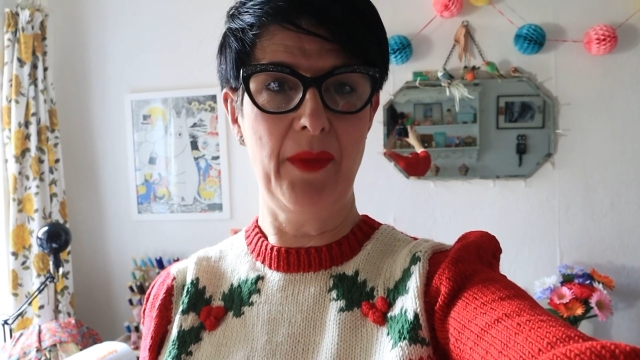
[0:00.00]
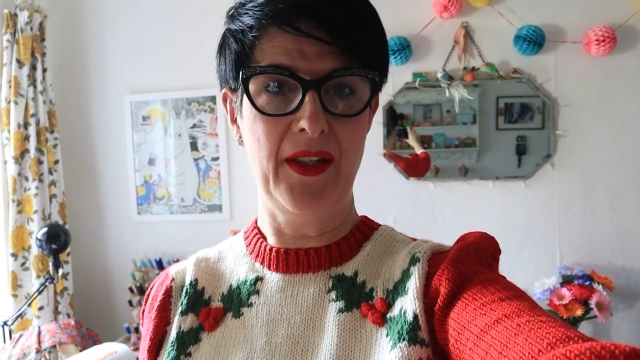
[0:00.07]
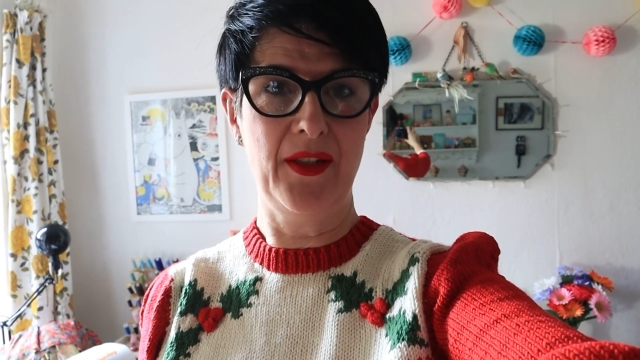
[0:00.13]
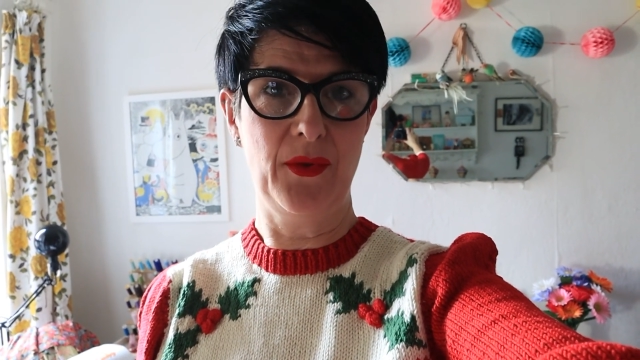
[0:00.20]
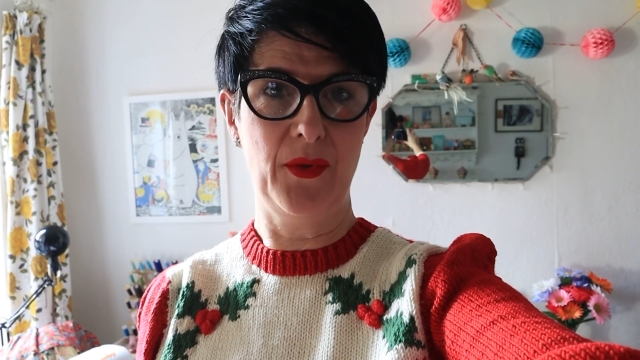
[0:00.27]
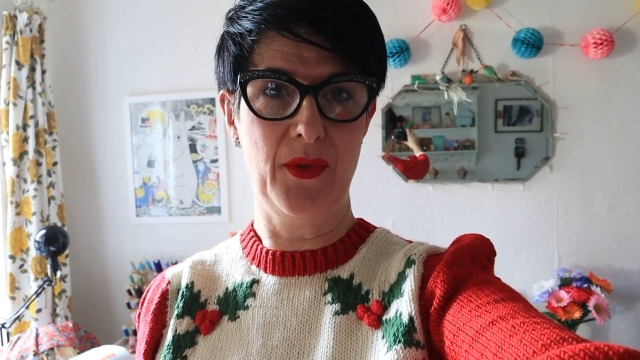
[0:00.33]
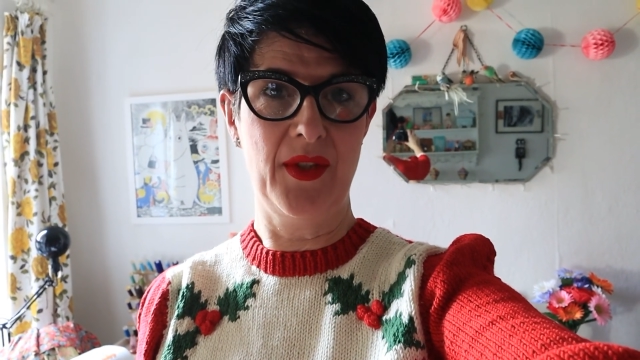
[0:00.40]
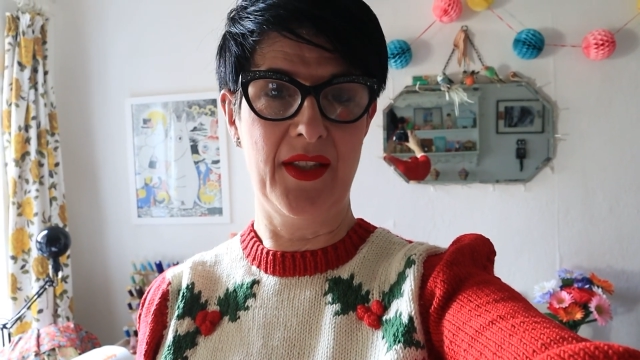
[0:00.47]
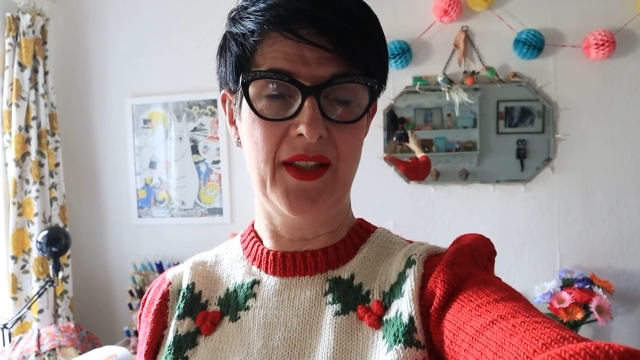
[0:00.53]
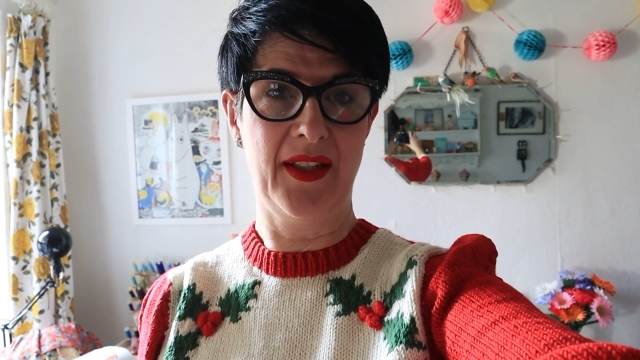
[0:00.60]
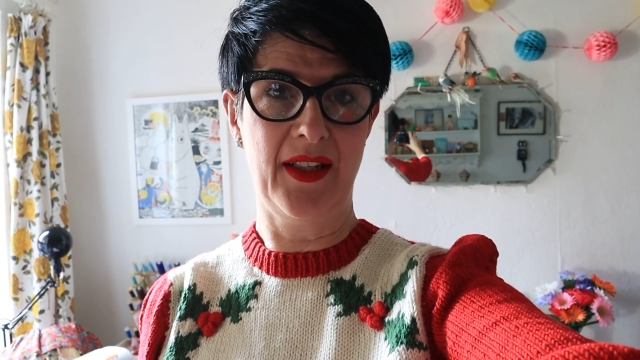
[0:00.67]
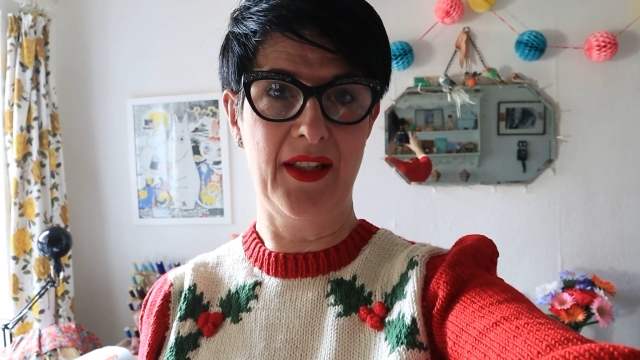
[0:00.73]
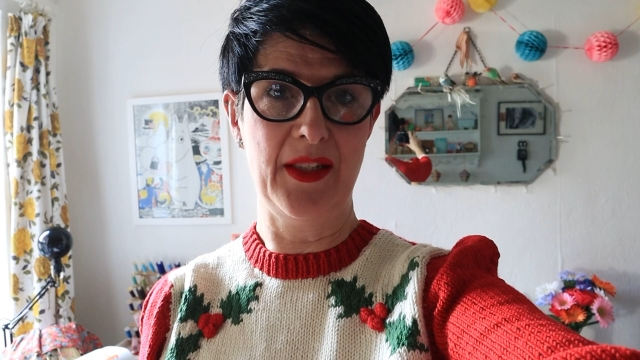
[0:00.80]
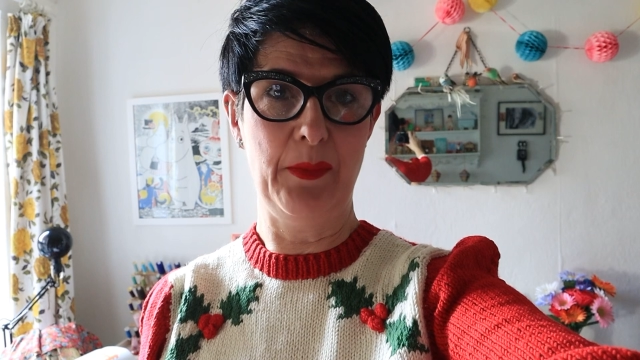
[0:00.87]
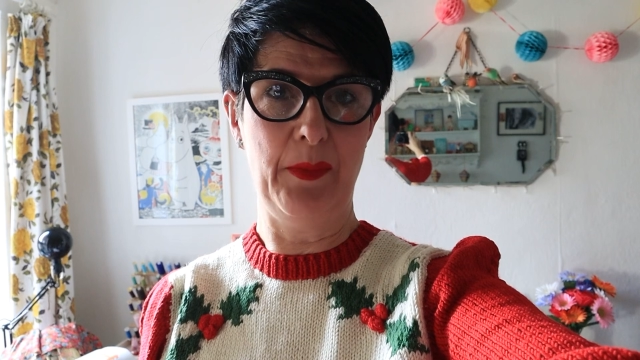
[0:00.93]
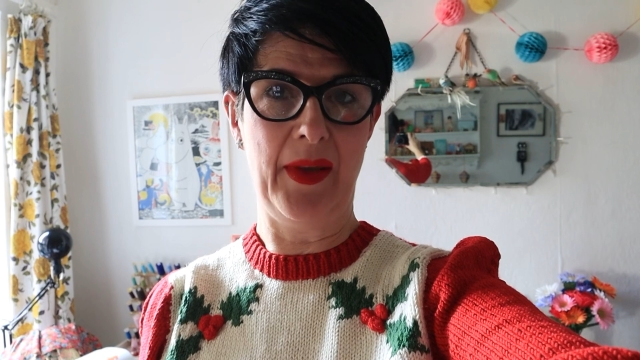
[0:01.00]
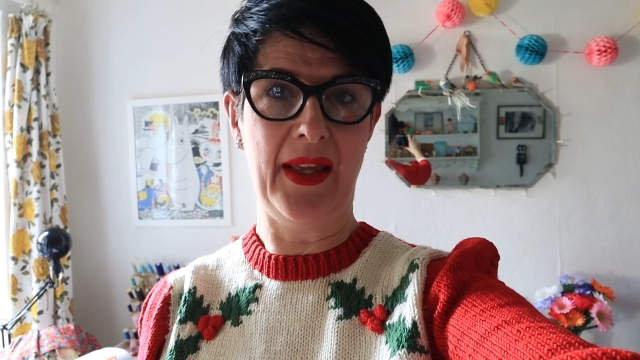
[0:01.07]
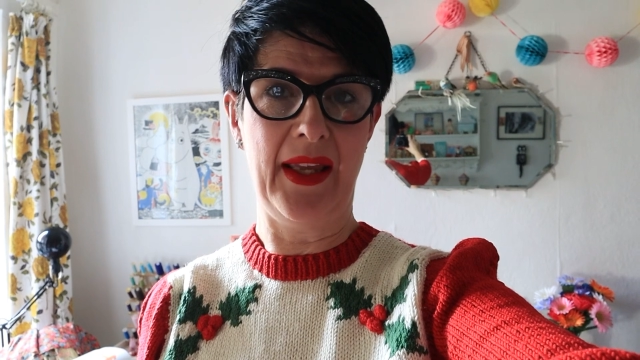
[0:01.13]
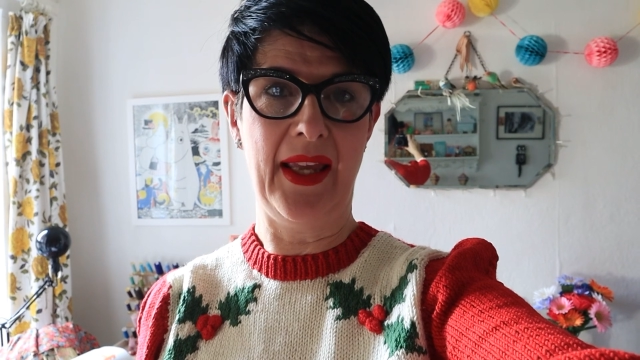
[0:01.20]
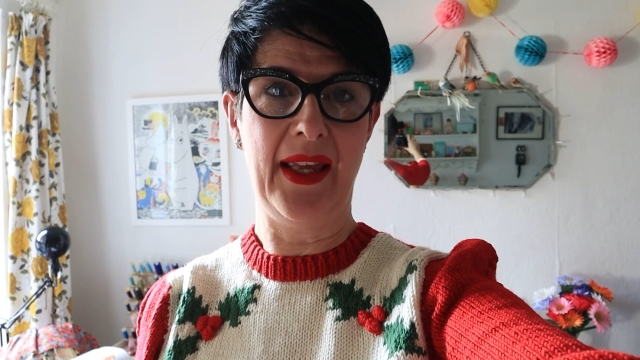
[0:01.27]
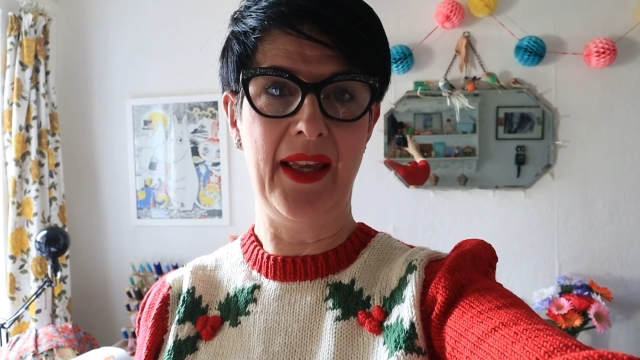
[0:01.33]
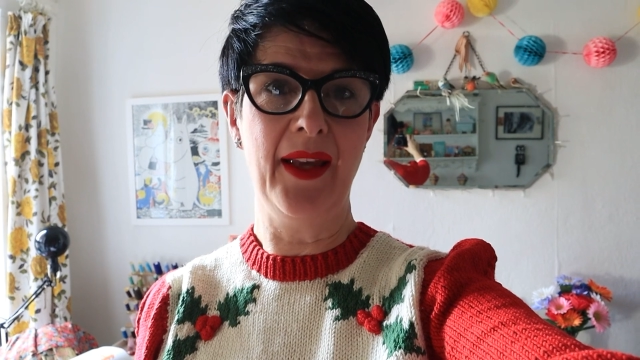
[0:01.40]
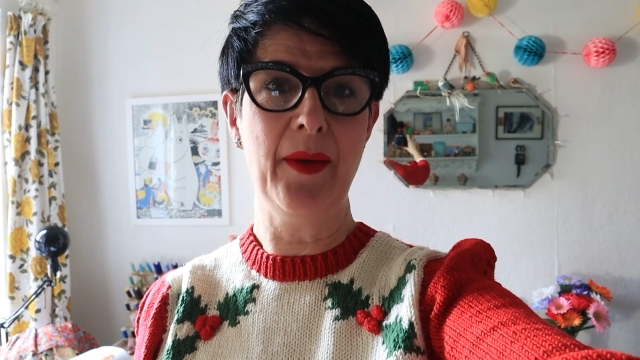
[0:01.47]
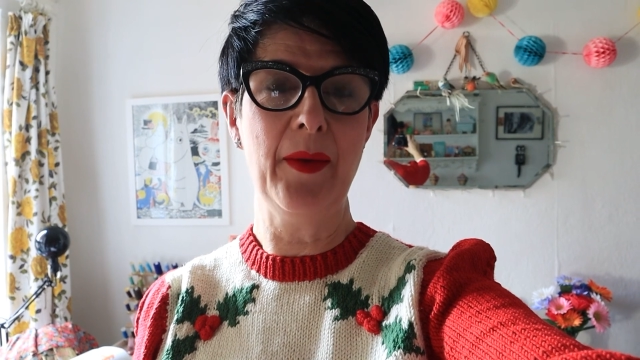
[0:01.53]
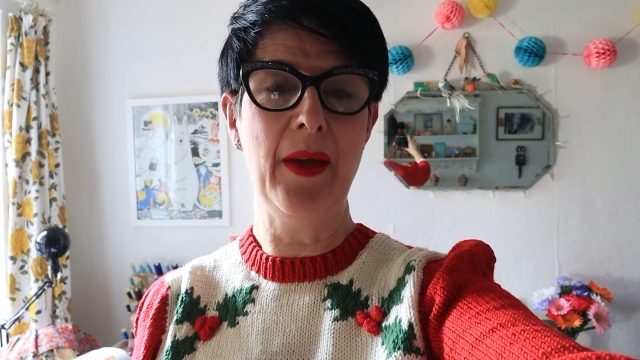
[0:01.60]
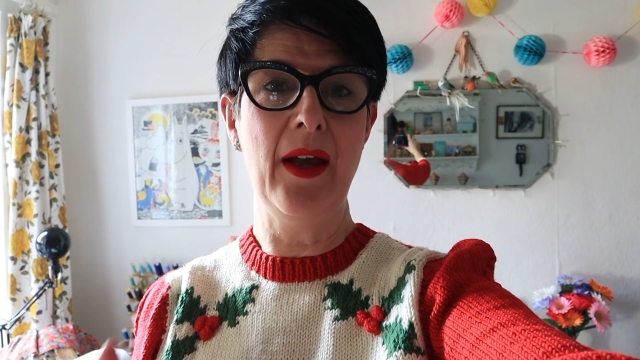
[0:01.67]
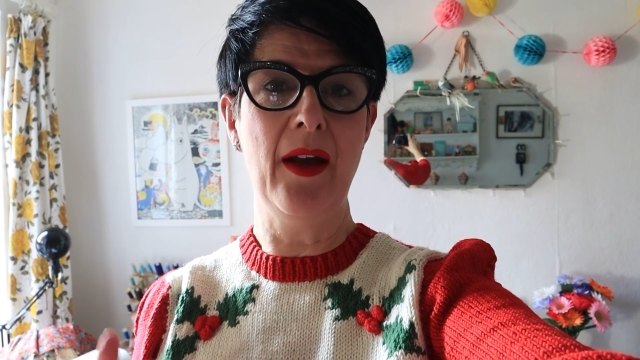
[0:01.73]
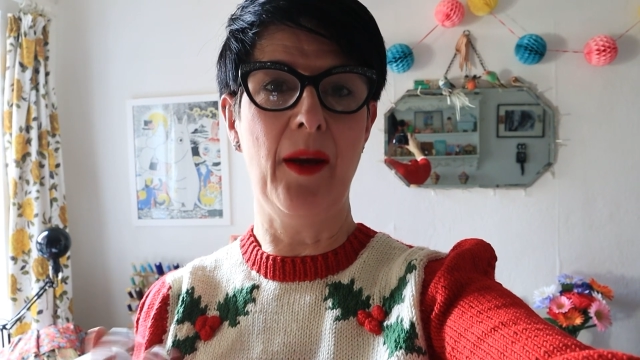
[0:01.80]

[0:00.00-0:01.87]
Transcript: my daughters are going to be here.